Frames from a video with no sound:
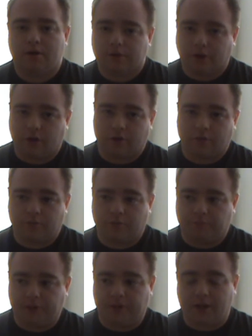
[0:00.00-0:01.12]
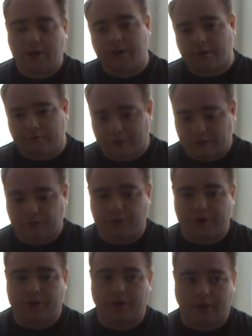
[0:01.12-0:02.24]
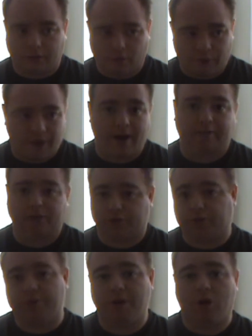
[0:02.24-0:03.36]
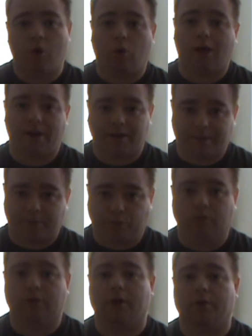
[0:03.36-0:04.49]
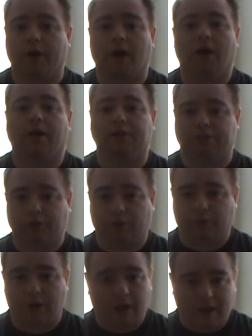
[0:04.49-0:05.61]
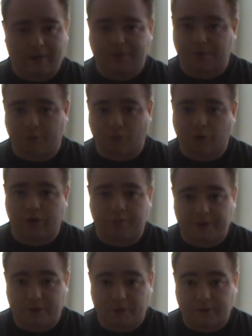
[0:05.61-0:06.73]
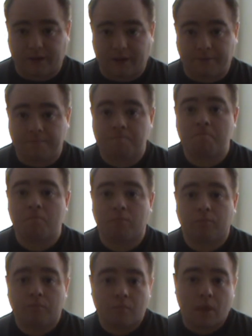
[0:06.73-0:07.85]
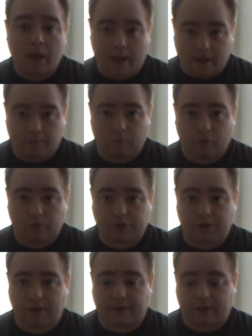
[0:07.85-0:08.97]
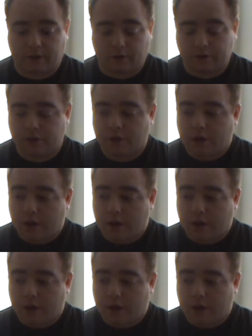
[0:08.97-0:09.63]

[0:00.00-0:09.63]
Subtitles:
So, but luckily enough, next week and the week after, there's going to be a whole lot of Deadpool coming on, so I'll have something really big with that, and we'll see how that goes.